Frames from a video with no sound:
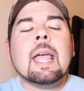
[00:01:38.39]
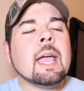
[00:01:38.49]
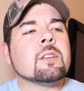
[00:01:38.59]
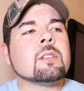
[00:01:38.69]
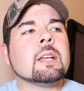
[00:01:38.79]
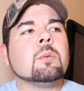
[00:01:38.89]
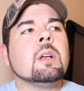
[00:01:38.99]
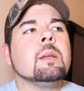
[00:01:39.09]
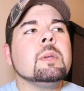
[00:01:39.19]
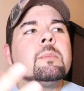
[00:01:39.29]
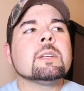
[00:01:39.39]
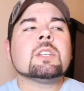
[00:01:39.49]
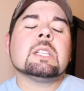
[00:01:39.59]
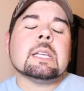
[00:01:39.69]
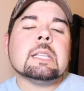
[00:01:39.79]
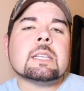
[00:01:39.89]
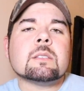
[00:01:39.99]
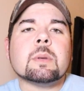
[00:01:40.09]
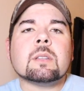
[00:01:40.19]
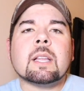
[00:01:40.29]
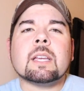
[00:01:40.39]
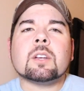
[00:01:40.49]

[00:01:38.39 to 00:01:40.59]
And you're like, well, I mean, my shit lately has been like a